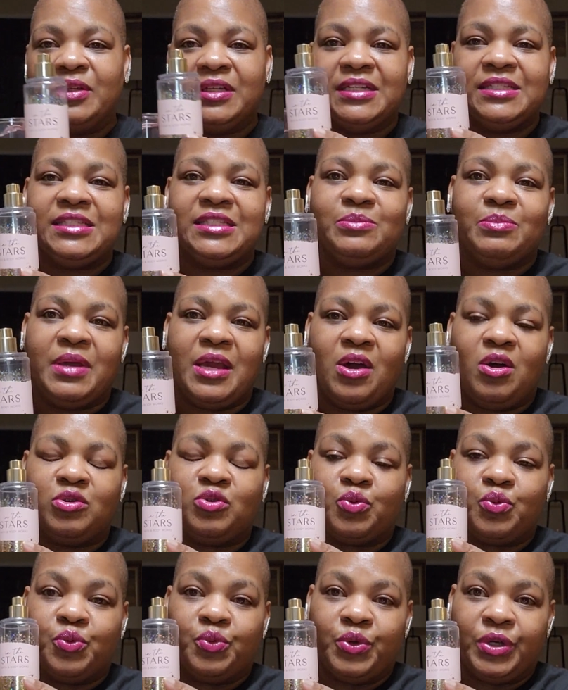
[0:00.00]
This smelled
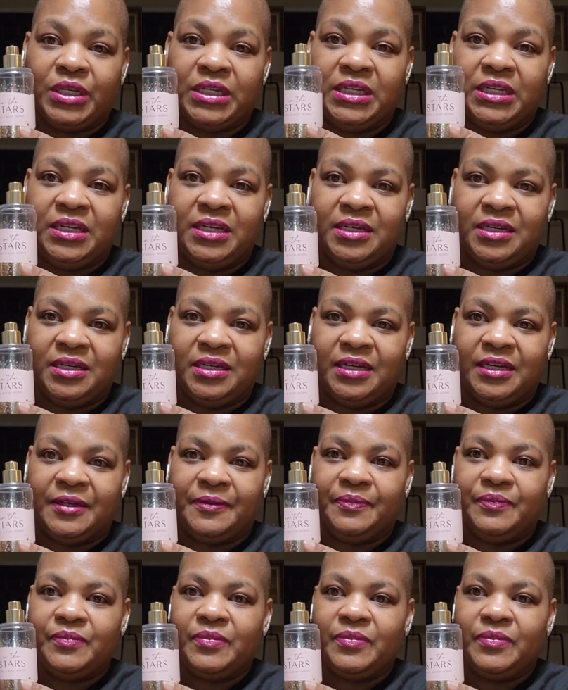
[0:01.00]
really good.